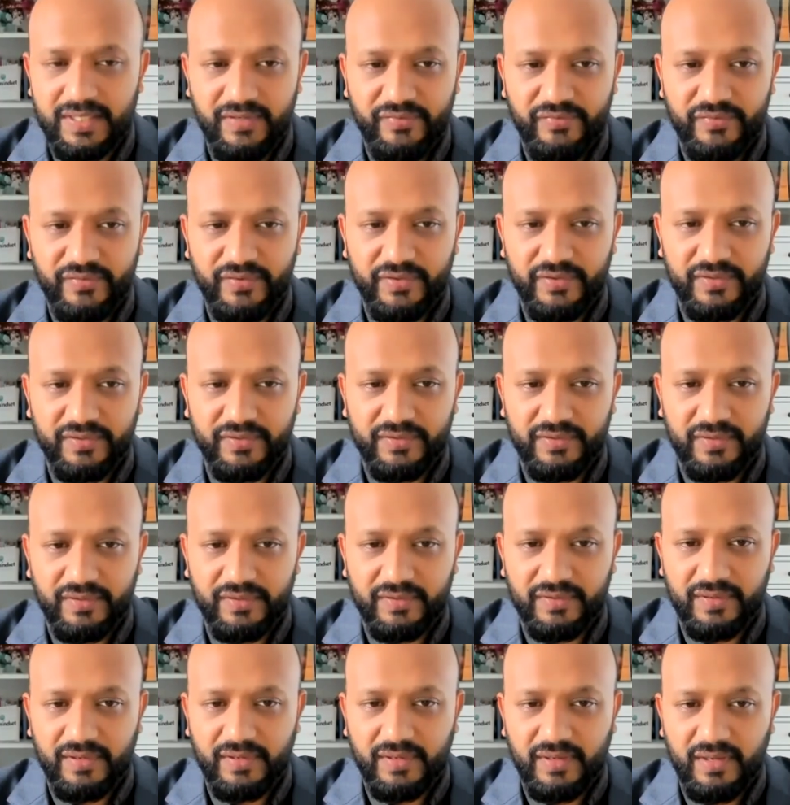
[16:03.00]
different,
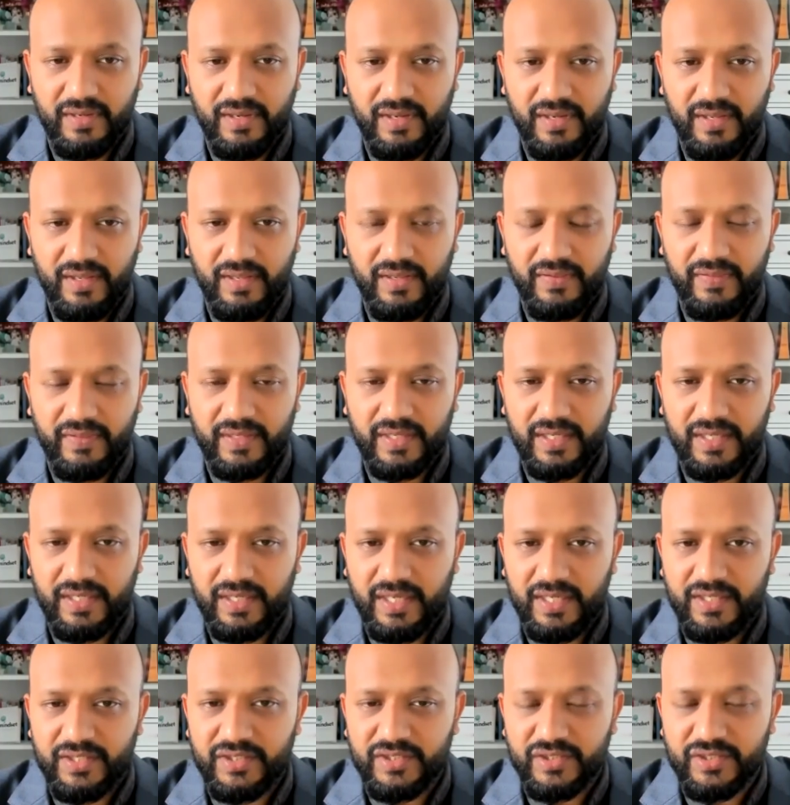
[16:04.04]
the
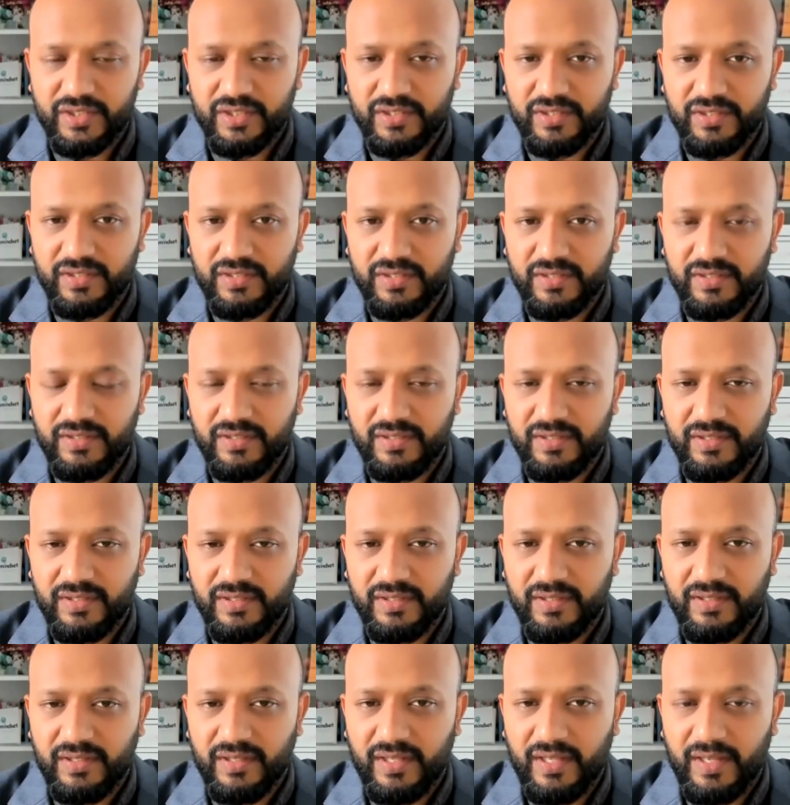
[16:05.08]
connection
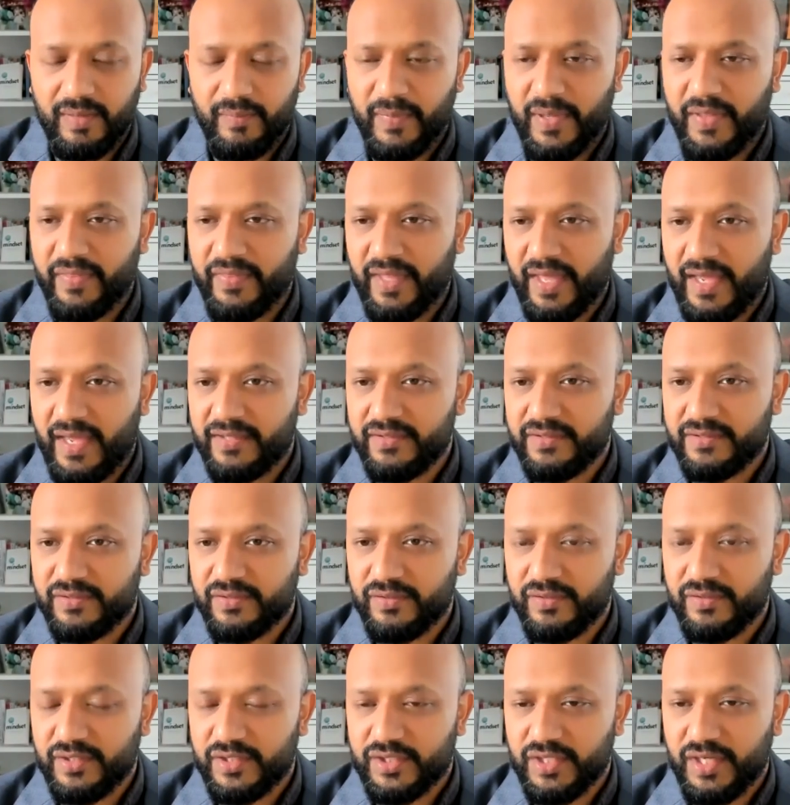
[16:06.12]
a mother has
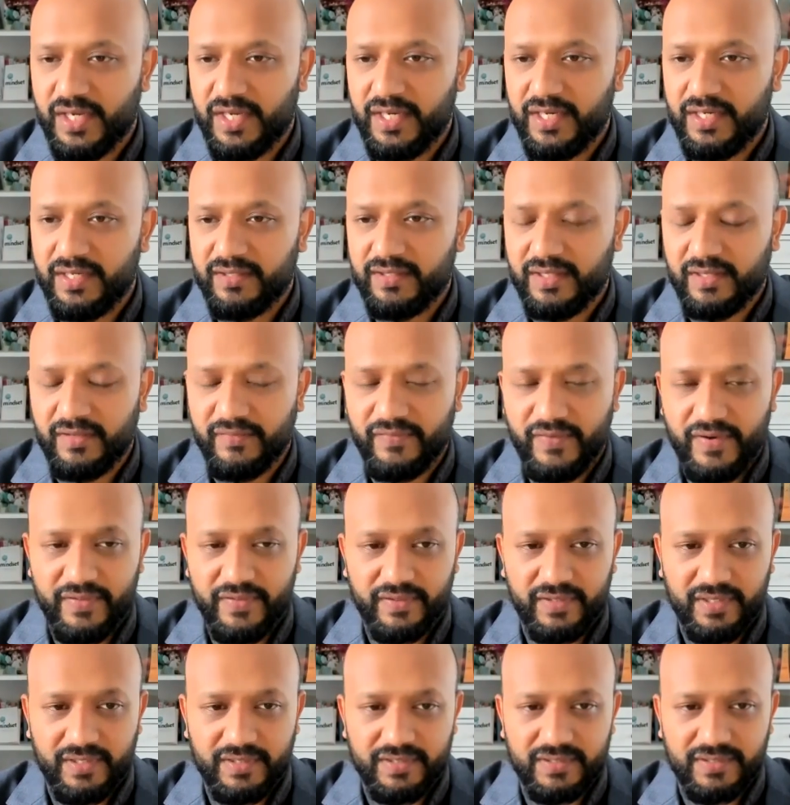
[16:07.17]
to the child than the
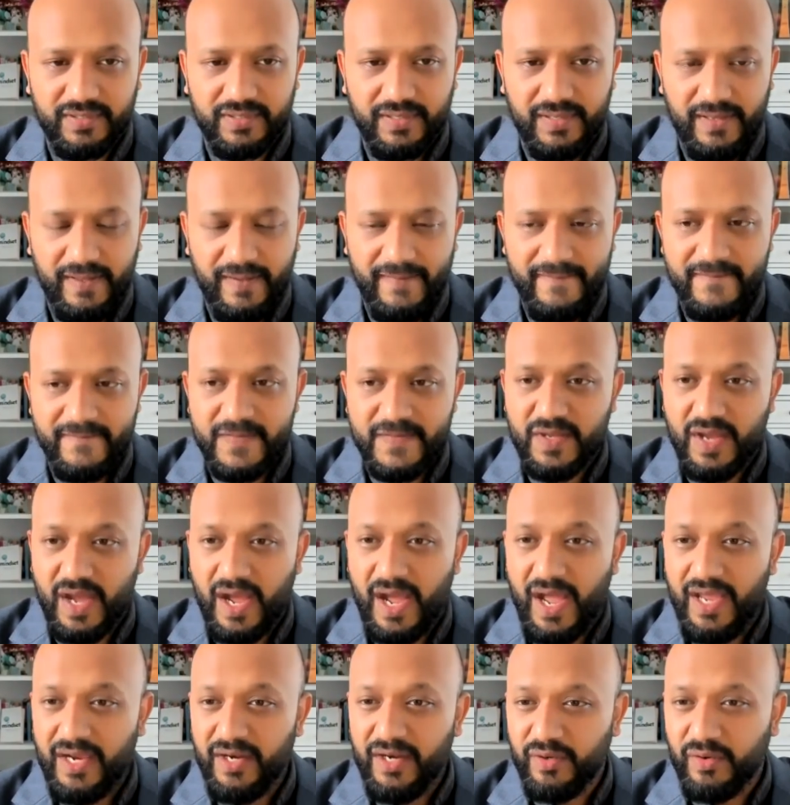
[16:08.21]
father does. So
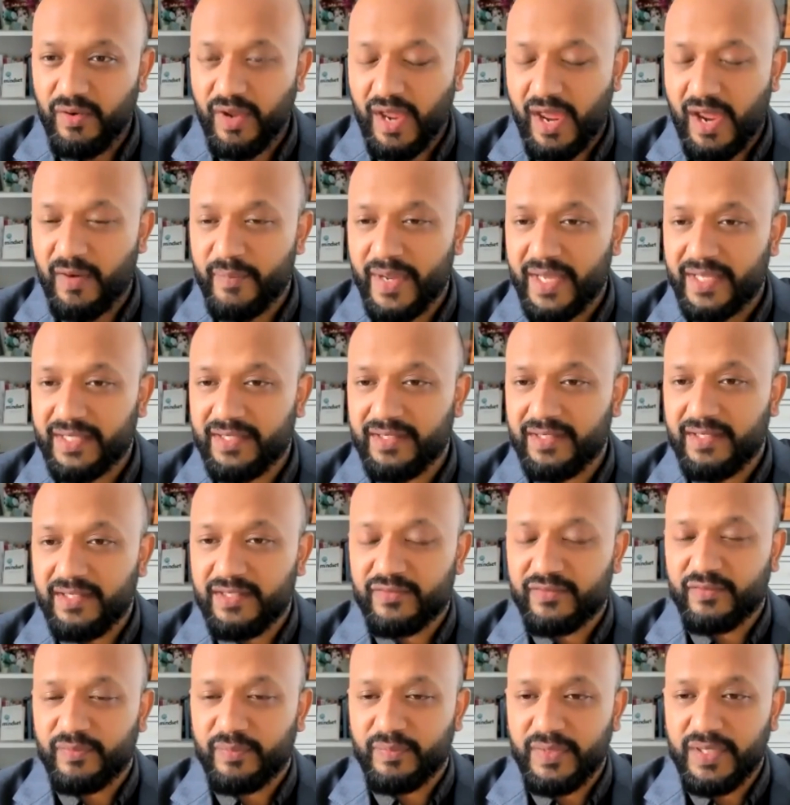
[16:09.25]
I know how bad it
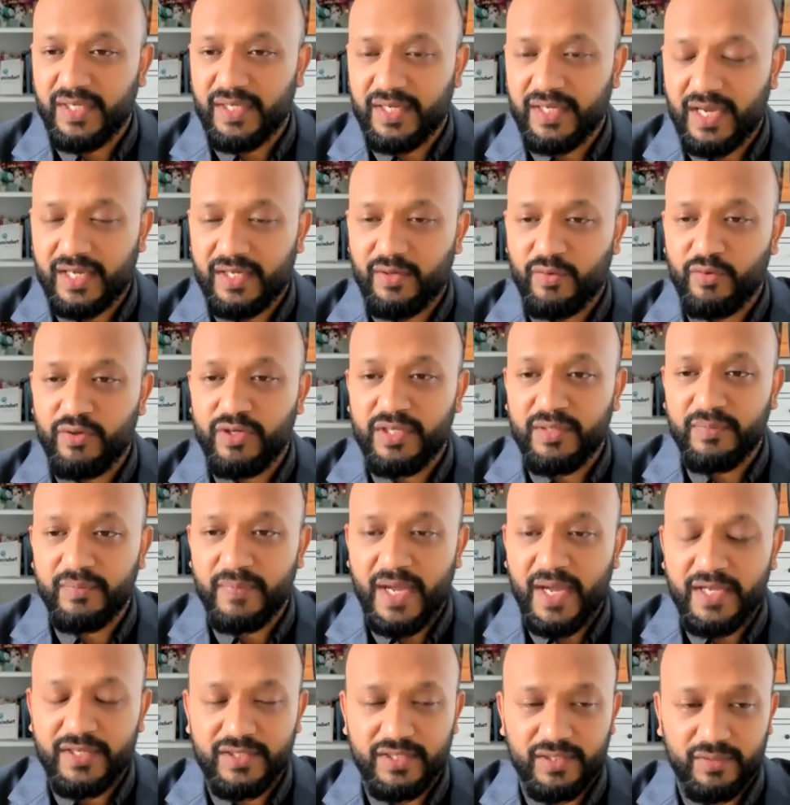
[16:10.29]
is for me, and I can only
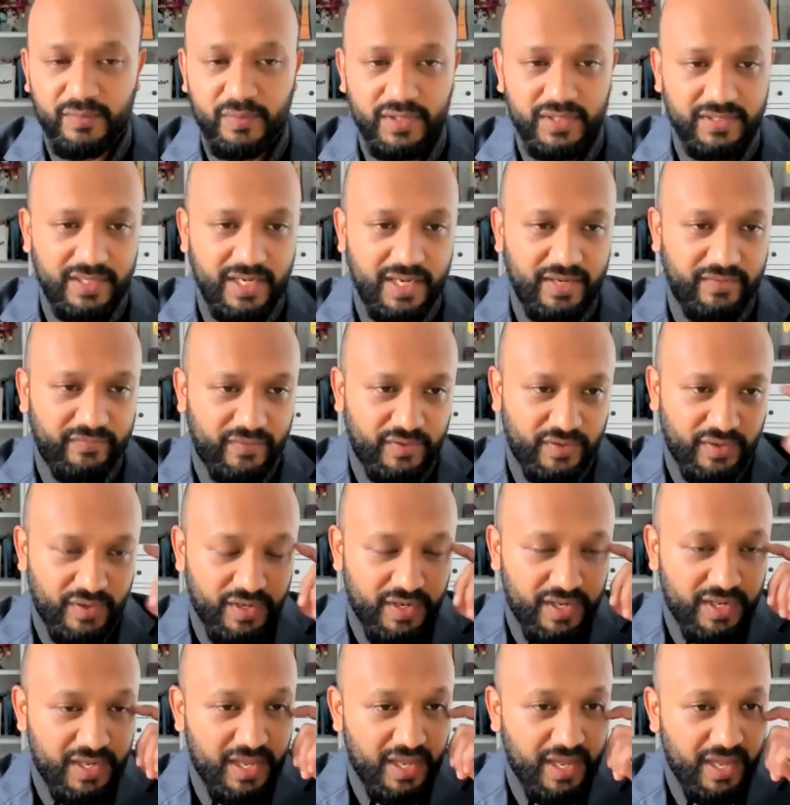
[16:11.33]
imagine what it's like for
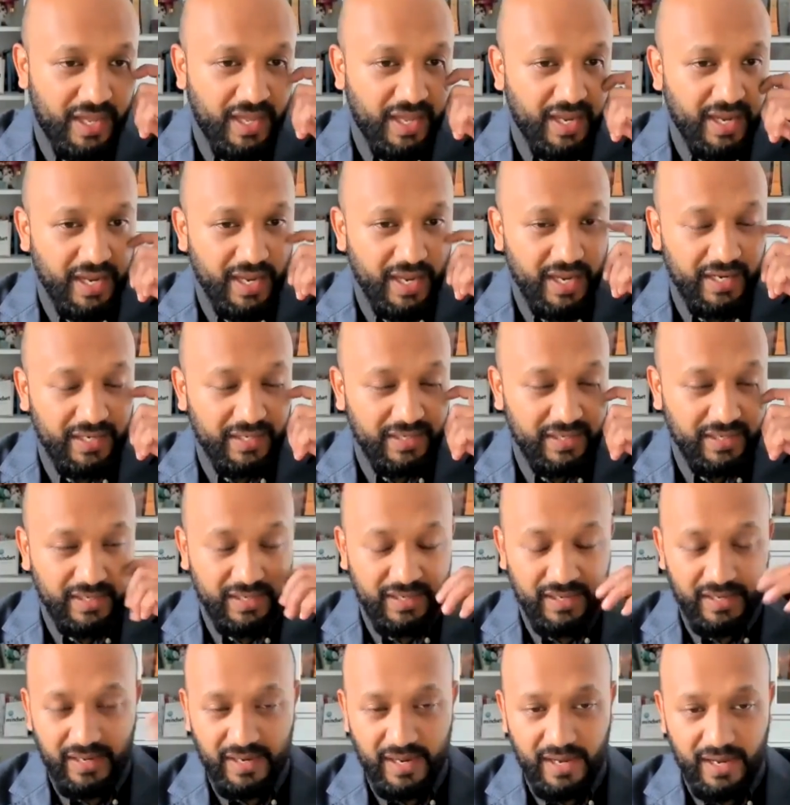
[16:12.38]
her. And
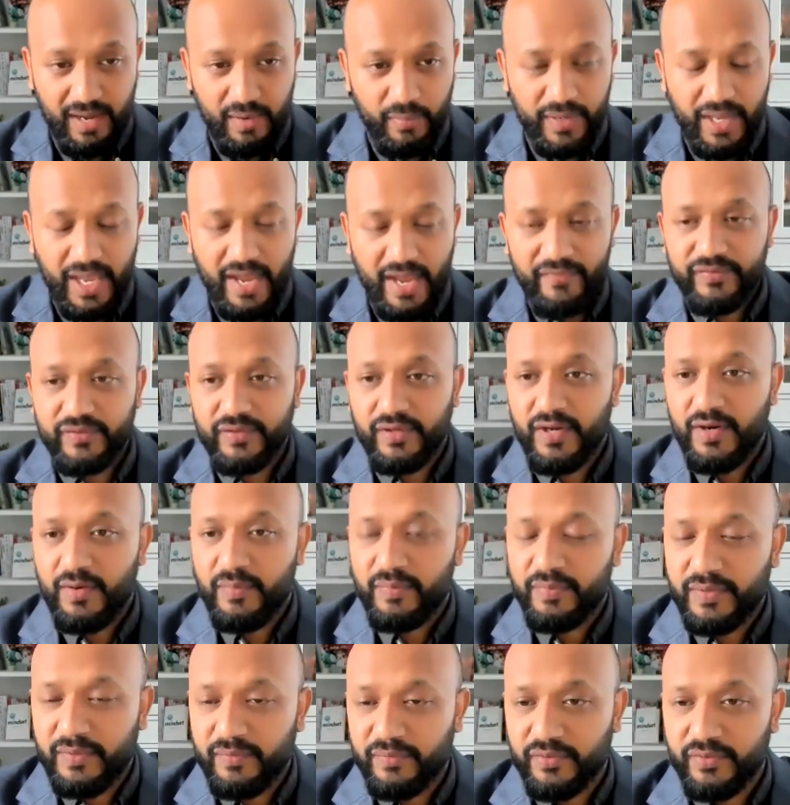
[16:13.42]
we have to
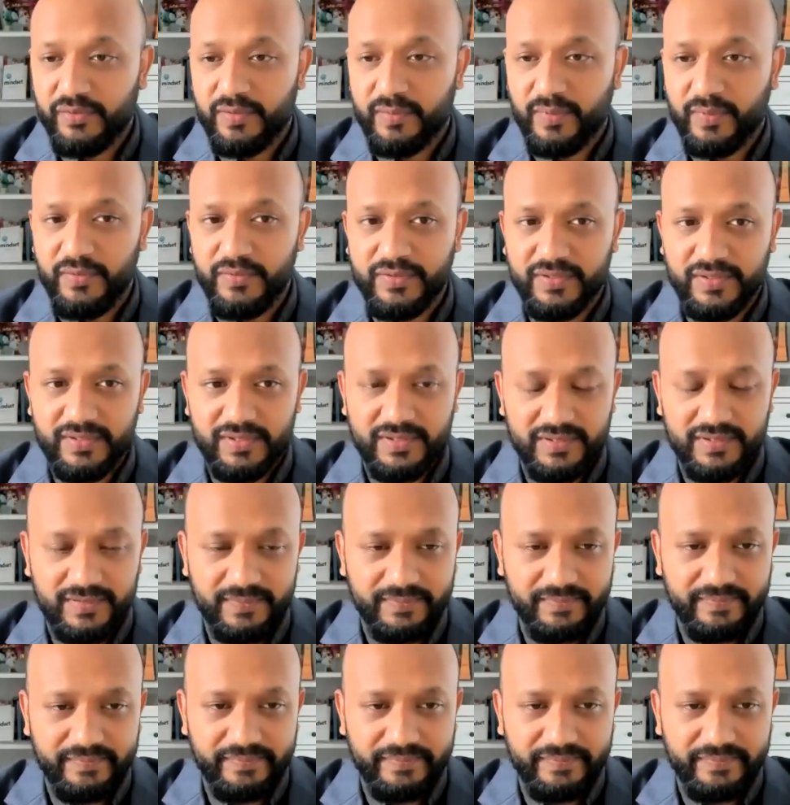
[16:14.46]
help them through the process.